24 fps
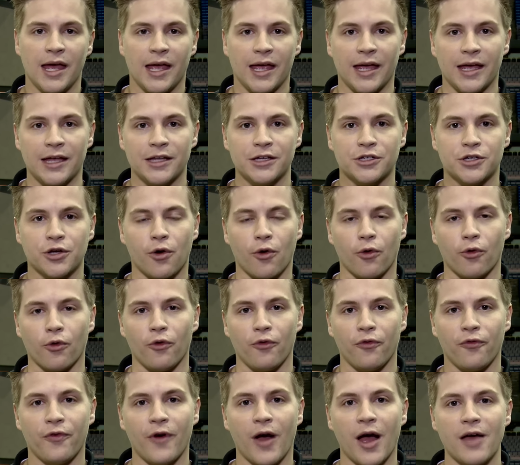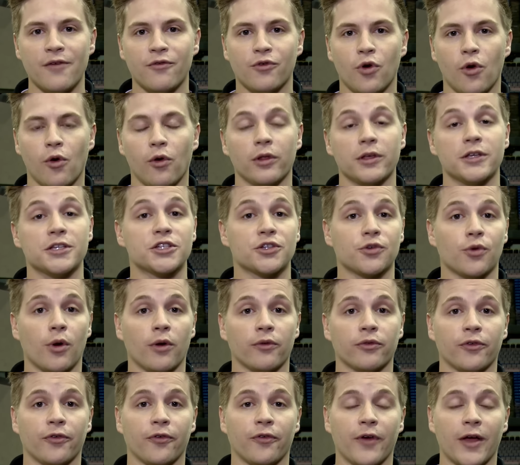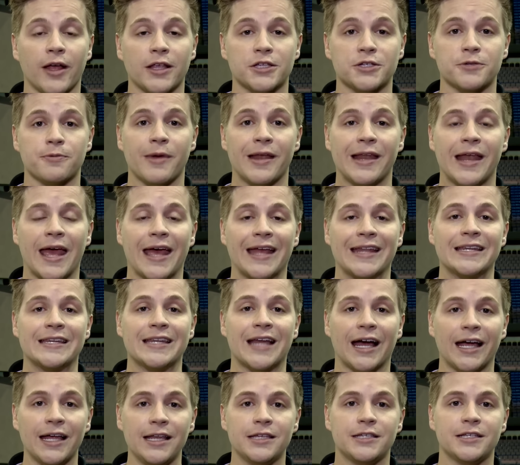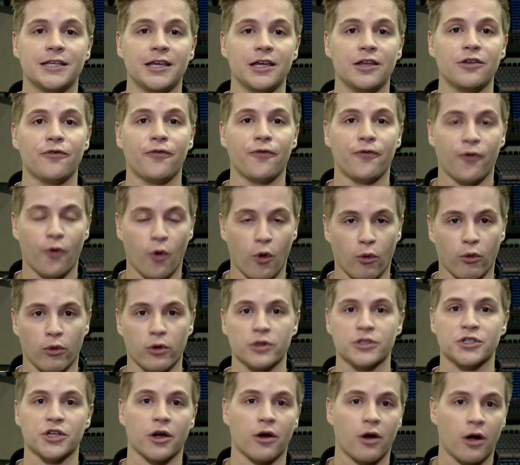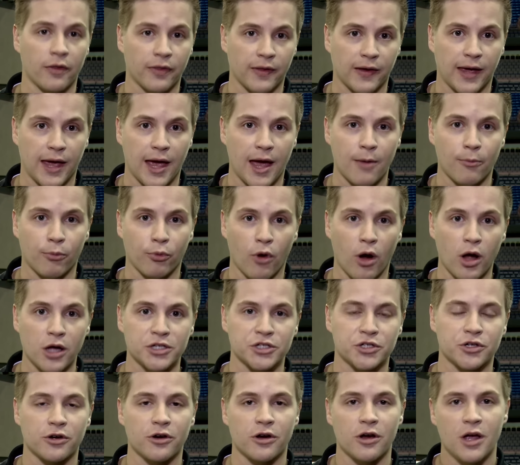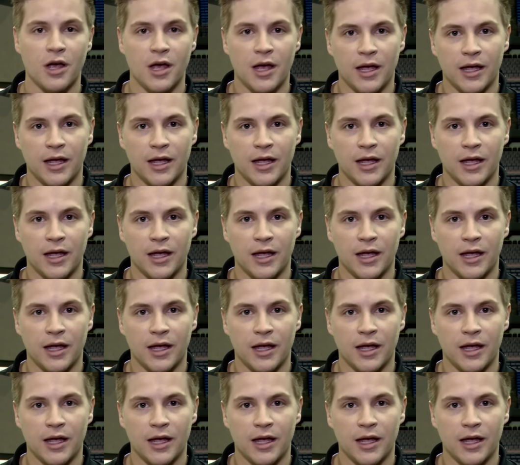In total, 5 goalies, 12 defensemen, and 19 forwards are on the camp roster,